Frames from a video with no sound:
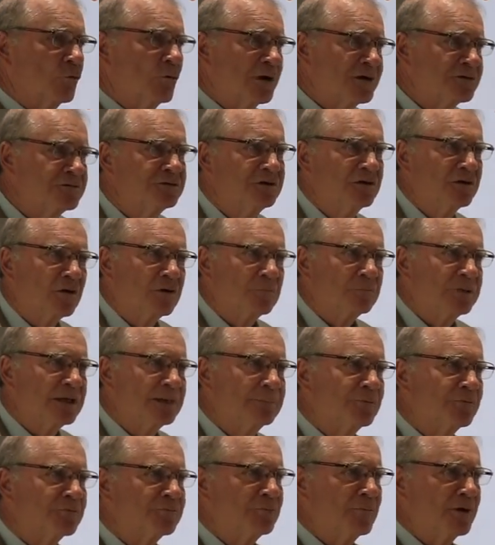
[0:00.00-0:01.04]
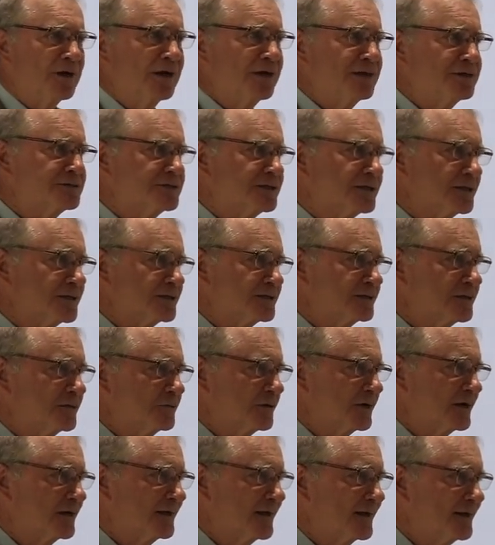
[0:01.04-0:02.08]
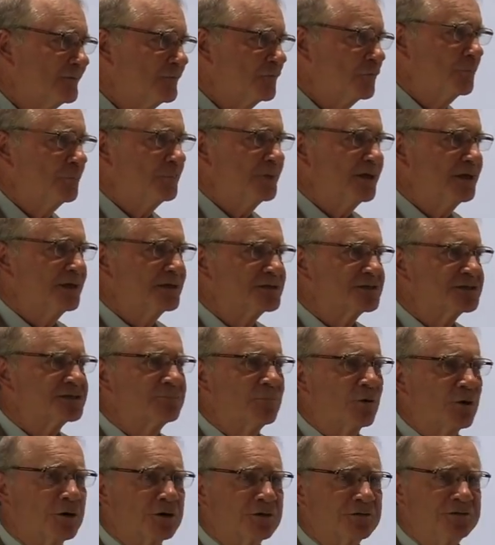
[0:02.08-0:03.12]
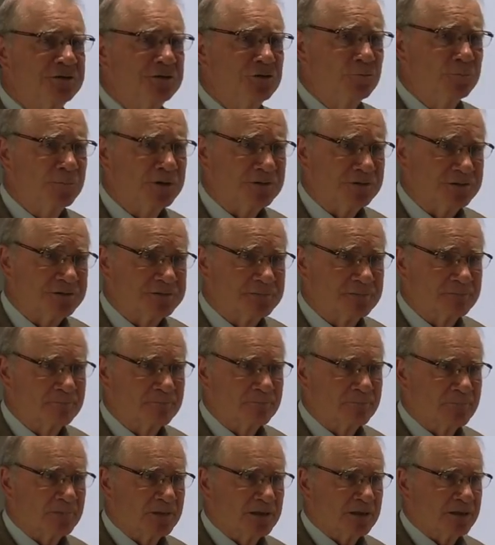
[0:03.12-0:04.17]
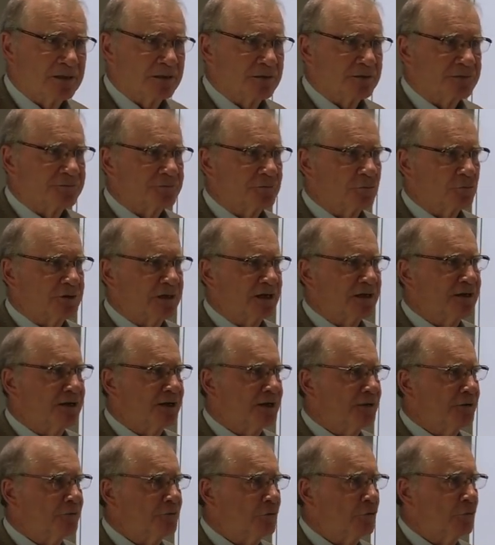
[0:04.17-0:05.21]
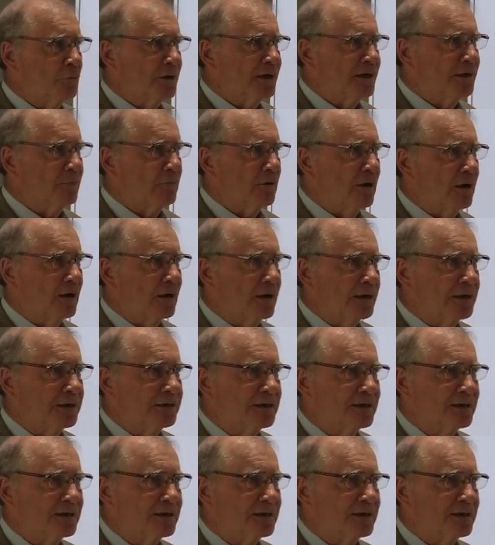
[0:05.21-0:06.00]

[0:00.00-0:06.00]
question on people's minds is, could it ever be as smart as humans? So can narrow AI